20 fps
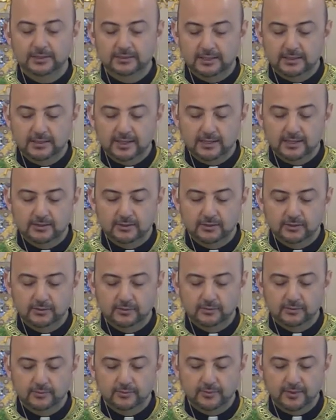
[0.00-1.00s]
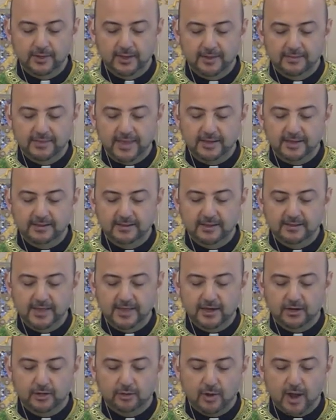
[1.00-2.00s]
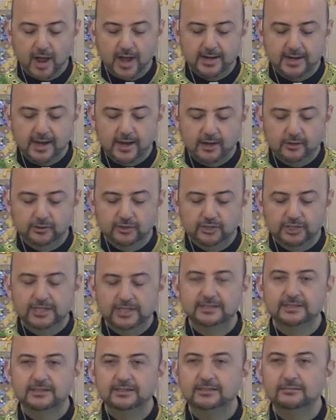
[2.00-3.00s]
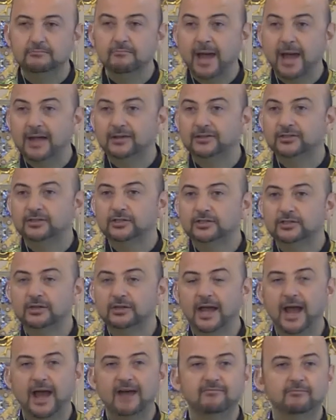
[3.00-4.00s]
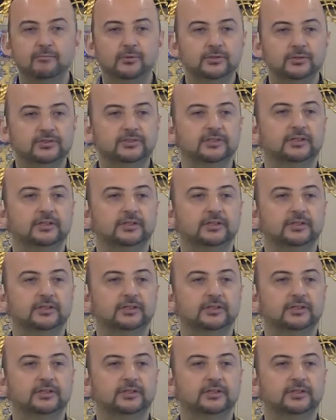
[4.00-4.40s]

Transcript: did they do? They, they cried out, Jesus, Master, have mercy